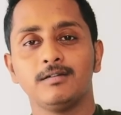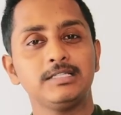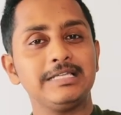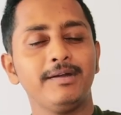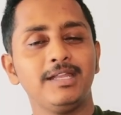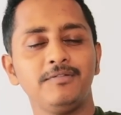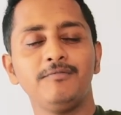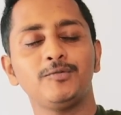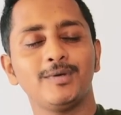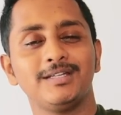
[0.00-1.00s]

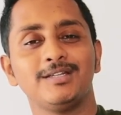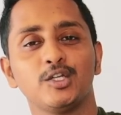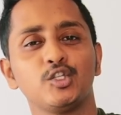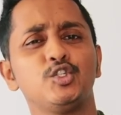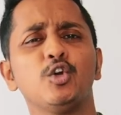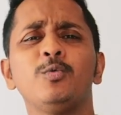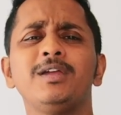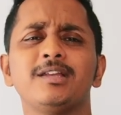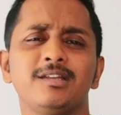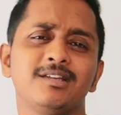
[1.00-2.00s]
Seventy-fifth one,
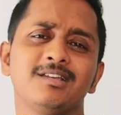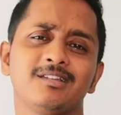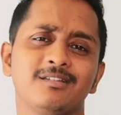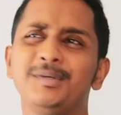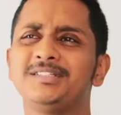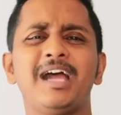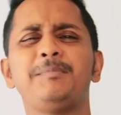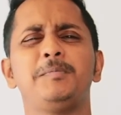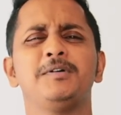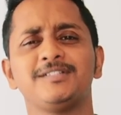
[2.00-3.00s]
jovial, means a
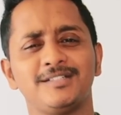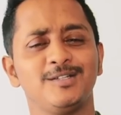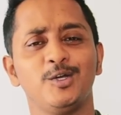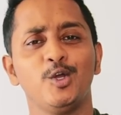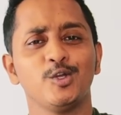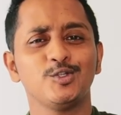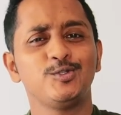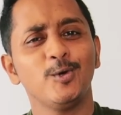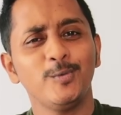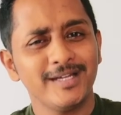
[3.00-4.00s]
happy person,
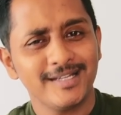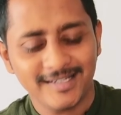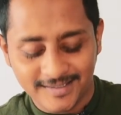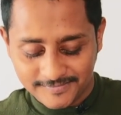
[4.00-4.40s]
jovial,